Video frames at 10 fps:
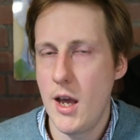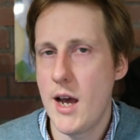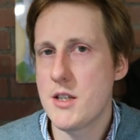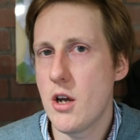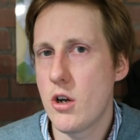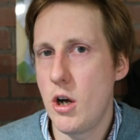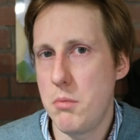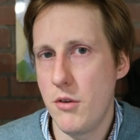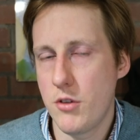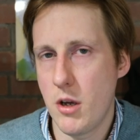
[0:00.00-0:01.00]
It has a
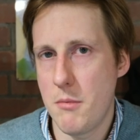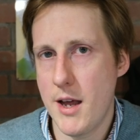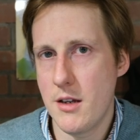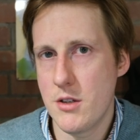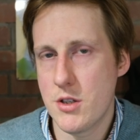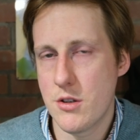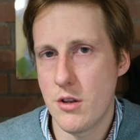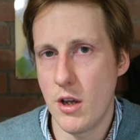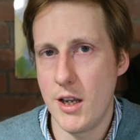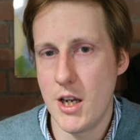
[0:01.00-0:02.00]
couple of commands
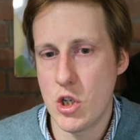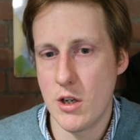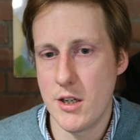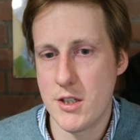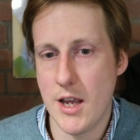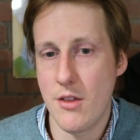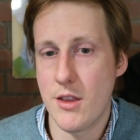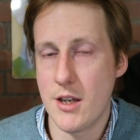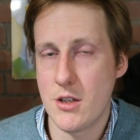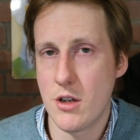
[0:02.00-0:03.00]
that initially
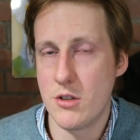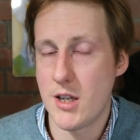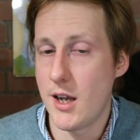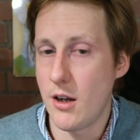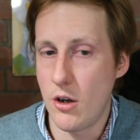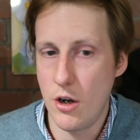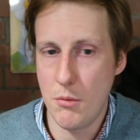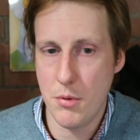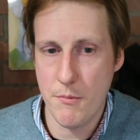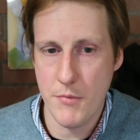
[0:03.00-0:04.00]
set this container
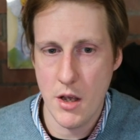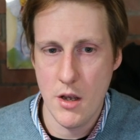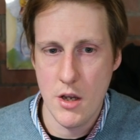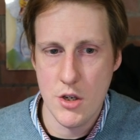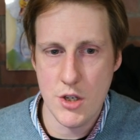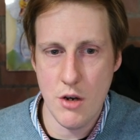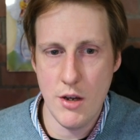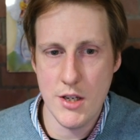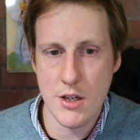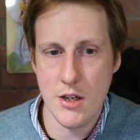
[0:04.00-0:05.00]
up.
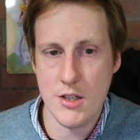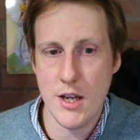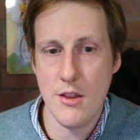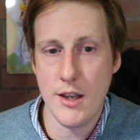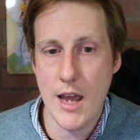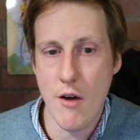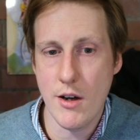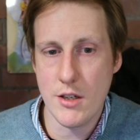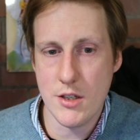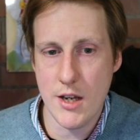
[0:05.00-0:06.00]
So it's going to set the
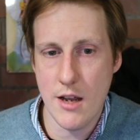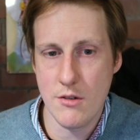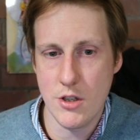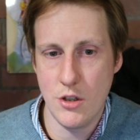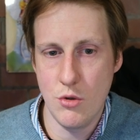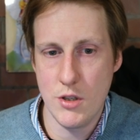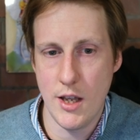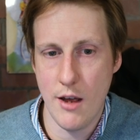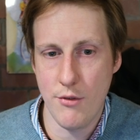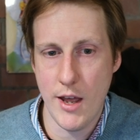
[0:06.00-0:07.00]
character set to U
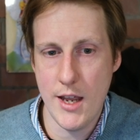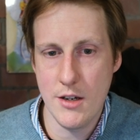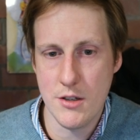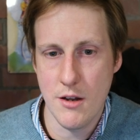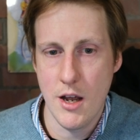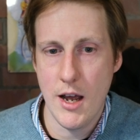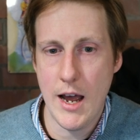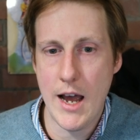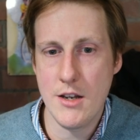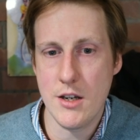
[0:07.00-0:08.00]
T F eight,
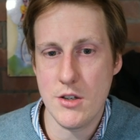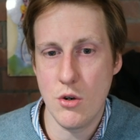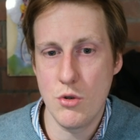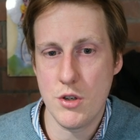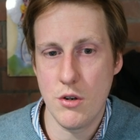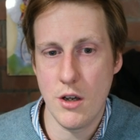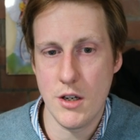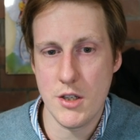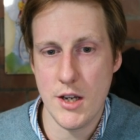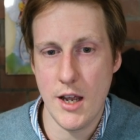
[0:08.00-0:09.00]
and it's also
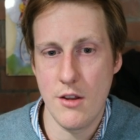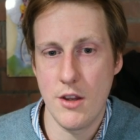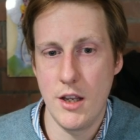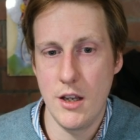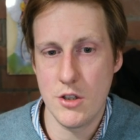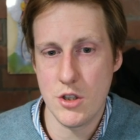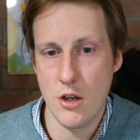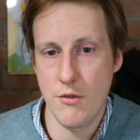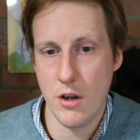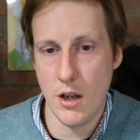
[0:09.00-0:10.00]
going to set the
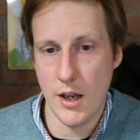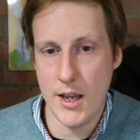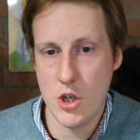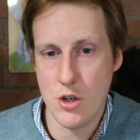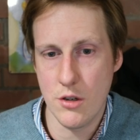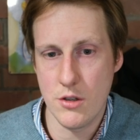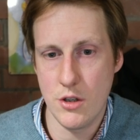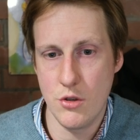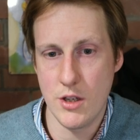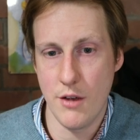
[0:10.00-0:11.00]
server collation
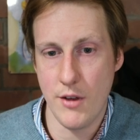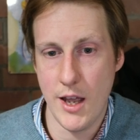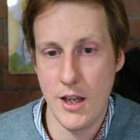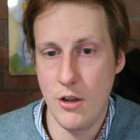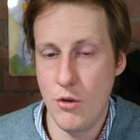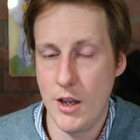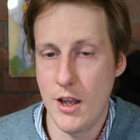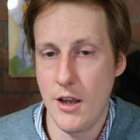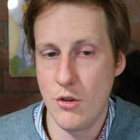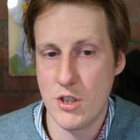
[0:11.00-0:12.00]
to U T F eight
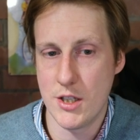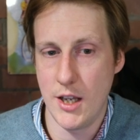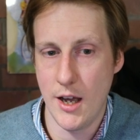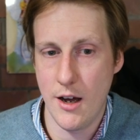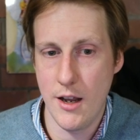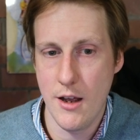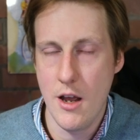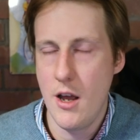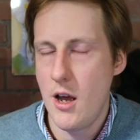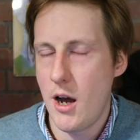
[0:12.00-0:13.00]
Unicode C I.
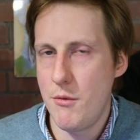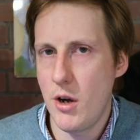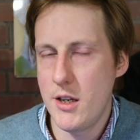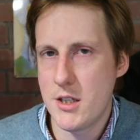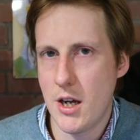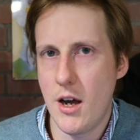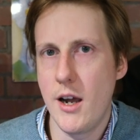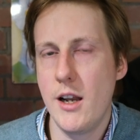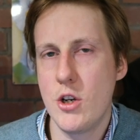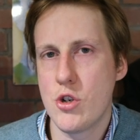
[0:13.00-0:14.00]
I'm not
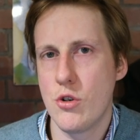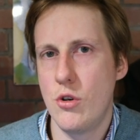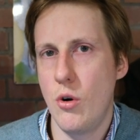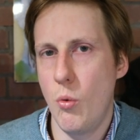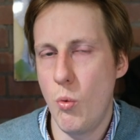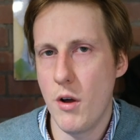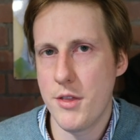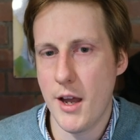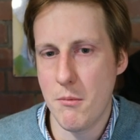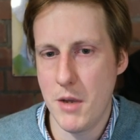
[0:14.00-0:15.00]
entirely sure
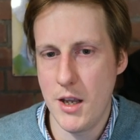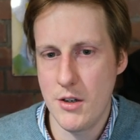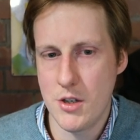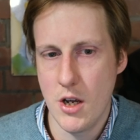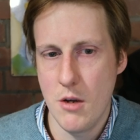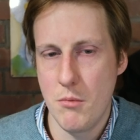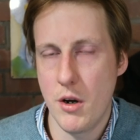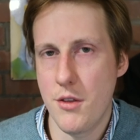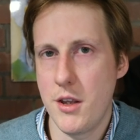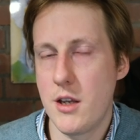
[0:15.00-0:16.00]
what that means,
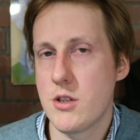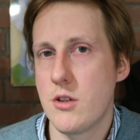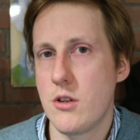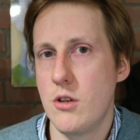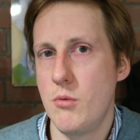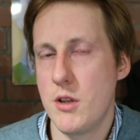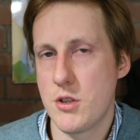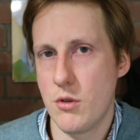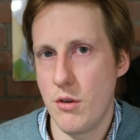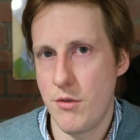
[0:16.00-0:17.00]
but I think it's to do
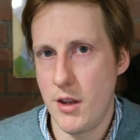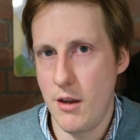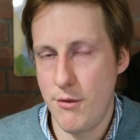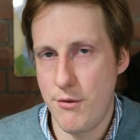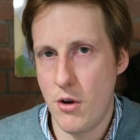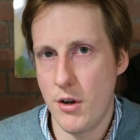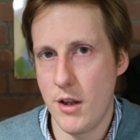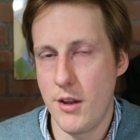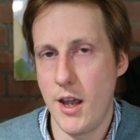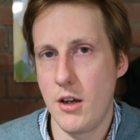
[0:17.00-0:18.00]
with sort of the font
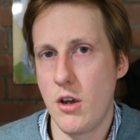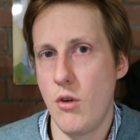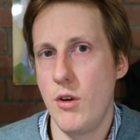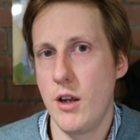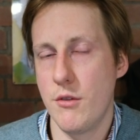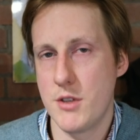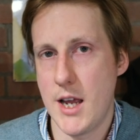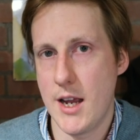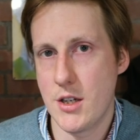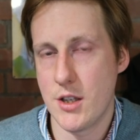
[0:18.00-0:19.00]
and the encoding of
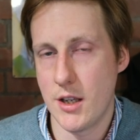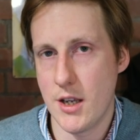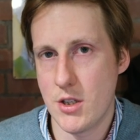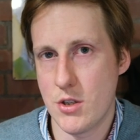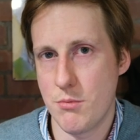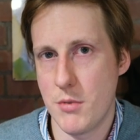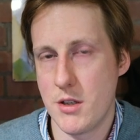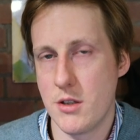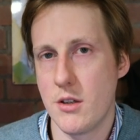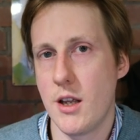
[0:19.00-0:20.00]
text that gets
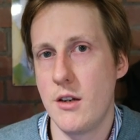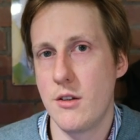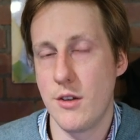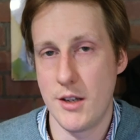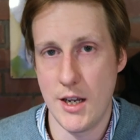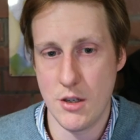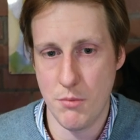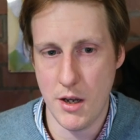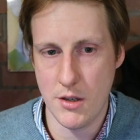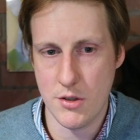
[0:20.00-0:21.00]
submitted into the
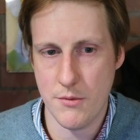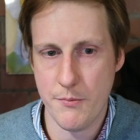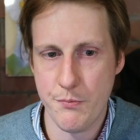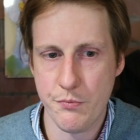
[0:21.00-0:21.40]
database.